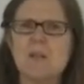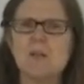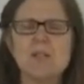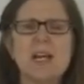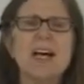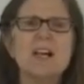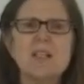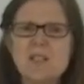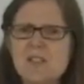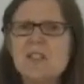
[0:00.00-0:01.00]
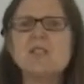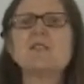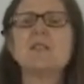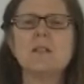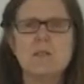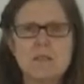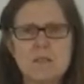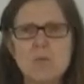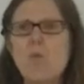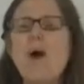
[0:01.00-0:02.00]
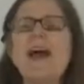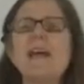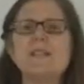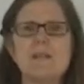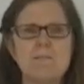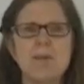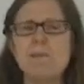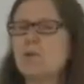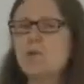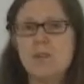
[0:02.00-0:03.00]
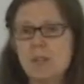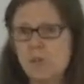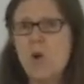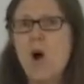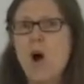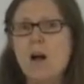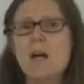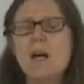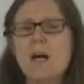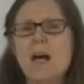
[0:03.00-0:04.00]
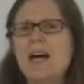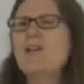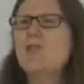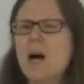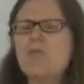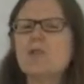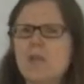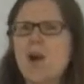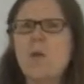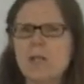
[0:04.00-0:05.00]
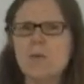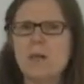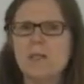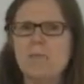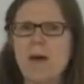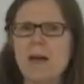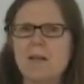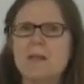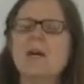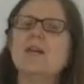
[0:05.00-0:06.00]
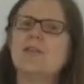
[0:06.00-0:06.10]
There's consistent ways that people do things wrong, and you come to know what to expect.